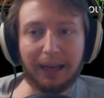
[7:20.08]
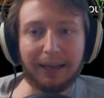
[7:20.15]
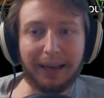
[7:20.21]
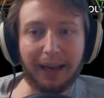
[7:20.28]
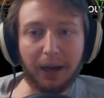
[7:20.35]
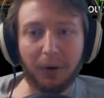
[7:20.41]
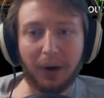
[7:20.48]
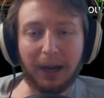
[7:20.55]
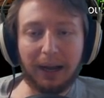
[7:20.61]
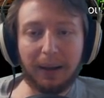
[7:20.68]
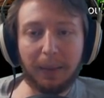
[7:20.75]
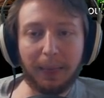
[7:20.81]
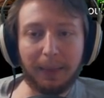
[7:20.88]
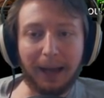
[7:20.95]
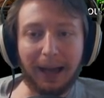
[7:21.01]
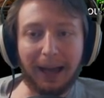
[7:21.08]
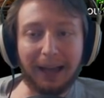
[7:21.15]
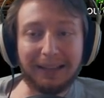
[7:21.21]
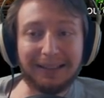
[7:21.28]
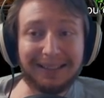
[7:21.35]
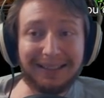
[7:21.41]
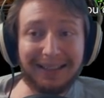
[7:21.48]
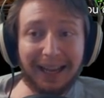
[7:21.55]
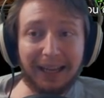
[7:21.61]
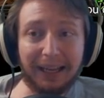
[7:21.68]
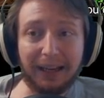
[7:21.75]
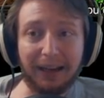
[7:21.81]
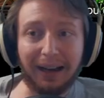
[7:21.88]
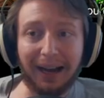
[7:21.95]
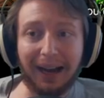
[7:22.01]
Now, uh,
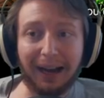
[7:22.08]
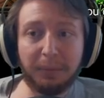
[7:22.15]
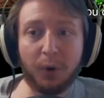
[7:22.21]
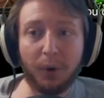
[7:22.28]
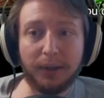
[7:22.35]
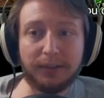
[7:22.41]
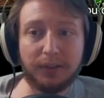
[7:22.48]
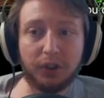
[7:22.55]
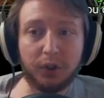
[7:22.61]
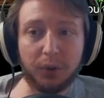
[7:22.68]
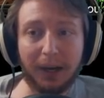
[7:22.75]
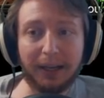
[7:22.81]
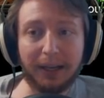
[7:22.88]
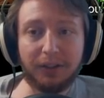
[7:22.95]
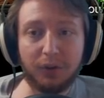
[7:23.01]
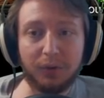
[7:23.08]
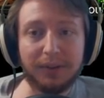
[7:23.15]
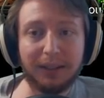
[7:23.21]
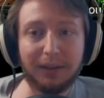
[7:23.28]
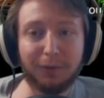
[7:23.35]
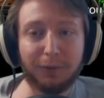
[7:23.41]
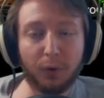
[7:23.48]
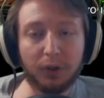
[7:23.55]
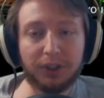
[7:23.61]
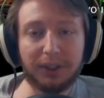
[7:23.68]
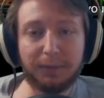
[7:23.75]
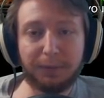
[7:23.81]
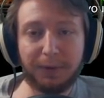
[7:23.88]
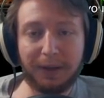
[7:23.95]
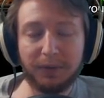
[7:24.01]
today, I'm going to try using
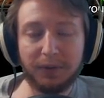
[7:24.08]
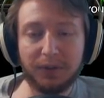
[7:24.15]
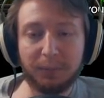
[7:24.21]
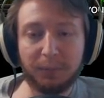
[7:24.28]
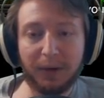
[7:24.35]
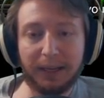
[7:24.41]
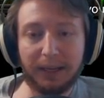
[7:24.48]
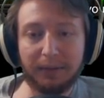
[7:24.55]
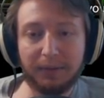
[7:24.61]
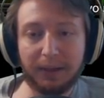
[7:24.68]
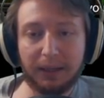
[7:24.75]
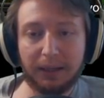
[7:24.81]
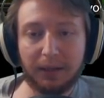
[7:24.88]
Fortune Favors the Brave